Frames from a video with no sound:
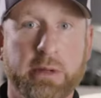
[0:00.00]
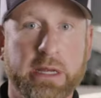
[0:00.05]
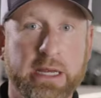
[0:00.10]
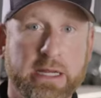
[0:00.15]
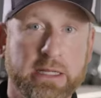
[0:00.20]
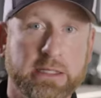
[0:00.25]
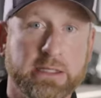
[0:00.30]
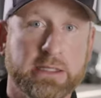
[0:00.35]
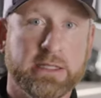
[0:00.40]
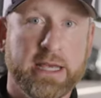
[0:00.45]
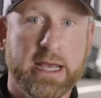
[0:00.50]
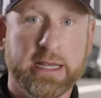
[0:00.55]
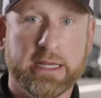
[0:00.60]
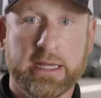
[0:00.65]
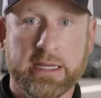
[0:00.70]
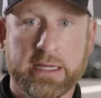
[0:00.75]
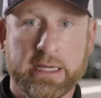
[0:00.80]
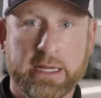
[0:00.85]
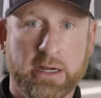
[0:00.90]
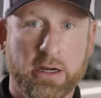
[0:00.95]
be in
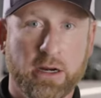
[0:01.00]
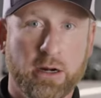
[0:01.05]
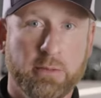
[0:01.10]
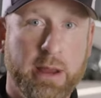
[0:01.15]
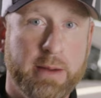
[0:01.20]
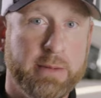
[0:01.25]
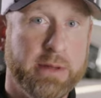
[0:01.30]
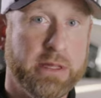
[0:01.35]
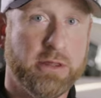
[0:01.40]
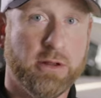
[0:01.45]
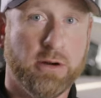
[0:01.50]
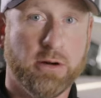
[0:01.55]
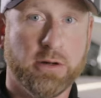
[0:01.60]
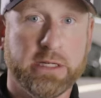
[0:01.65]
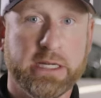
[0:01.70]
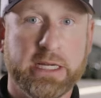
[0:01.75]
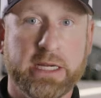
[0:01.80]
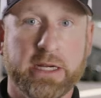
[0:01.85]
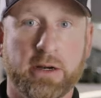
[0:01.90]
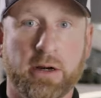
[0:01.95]
second gear, maybe
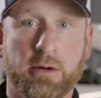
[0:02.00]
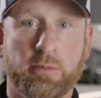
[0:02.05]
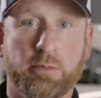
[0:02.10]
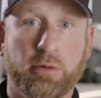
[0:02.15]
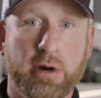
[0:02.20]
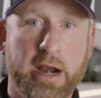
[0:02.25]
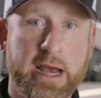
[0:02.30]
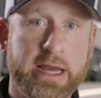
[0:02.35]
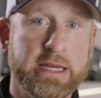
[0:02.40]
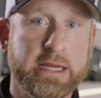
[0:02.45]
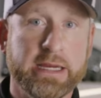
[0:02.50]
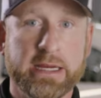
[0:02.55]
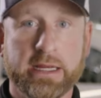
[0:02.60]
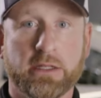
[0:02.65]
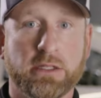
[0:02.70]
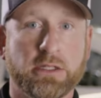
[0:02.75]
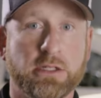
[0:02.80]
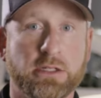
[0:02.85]
third gear, braking at